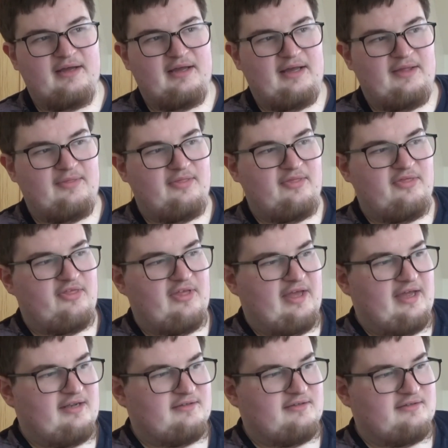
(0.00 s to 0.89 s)
and
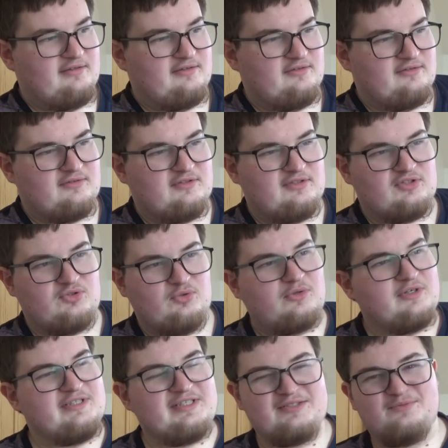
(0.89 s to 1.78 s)
then the
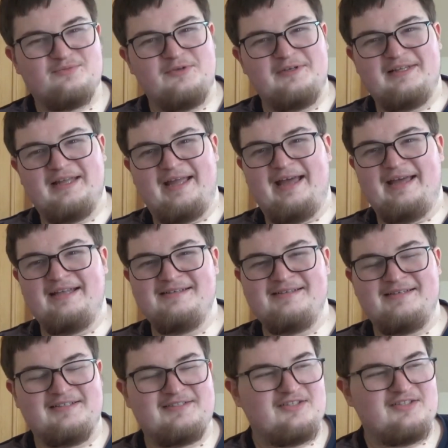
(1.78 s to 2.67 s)
story doesn't really
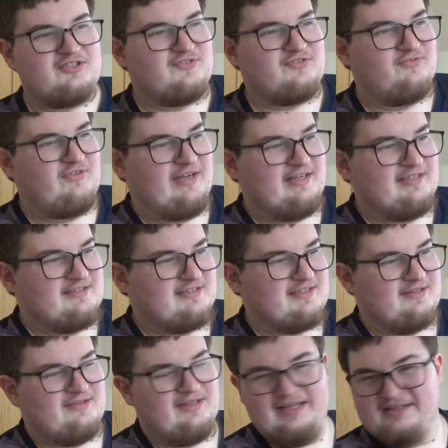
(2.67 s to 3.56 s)
end. Nyssa just
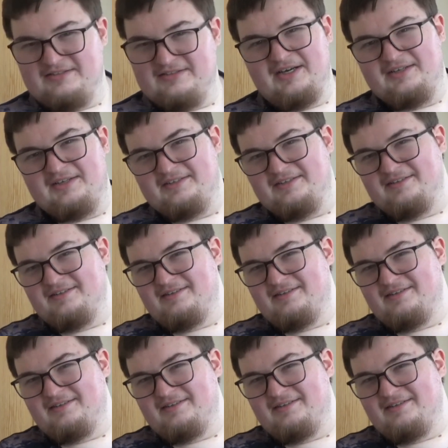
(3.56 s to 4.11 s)
faints and then done.